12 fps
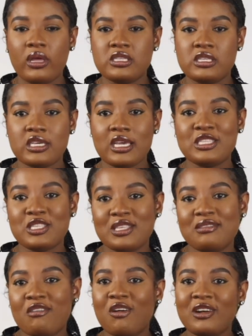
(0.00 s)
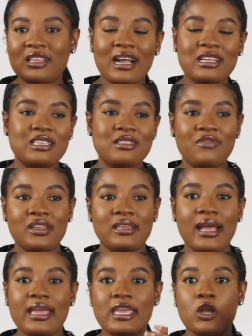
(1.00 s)
It's just contacting
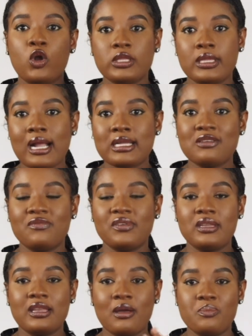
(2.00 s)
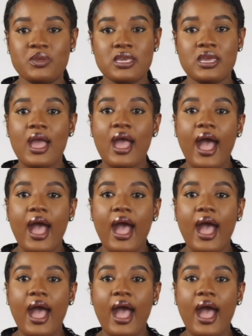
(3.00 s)
vendor A, contacting vendor B,